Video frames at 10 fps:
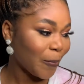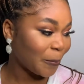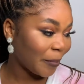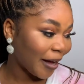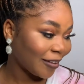
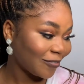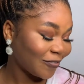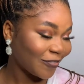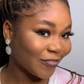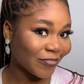my
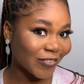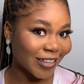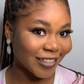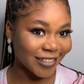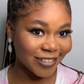
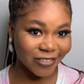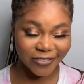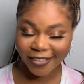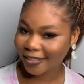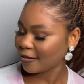final
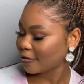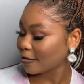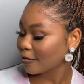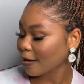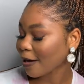look.
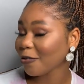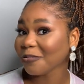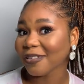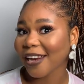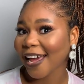I hope
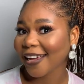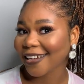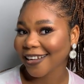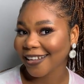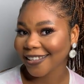you
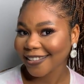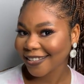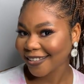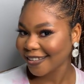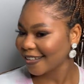liked it.
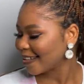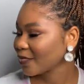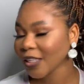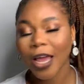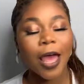
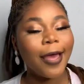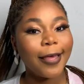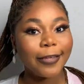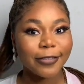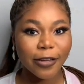
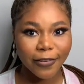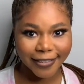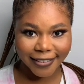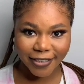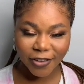So I'll
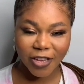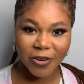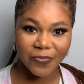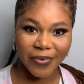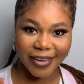see you
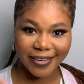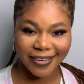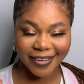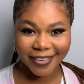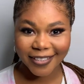in my
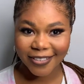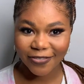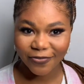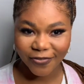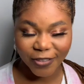next
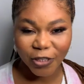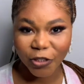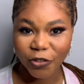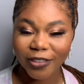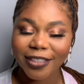
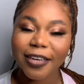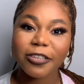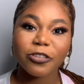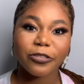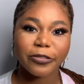video.
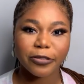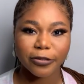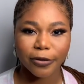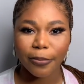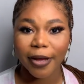Thank you
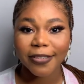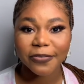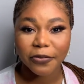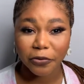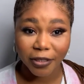so much
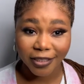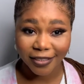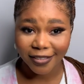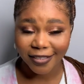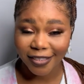for
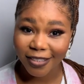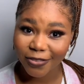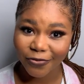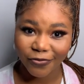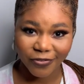watching this
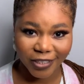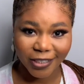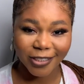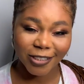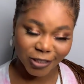
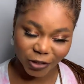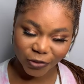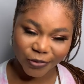video.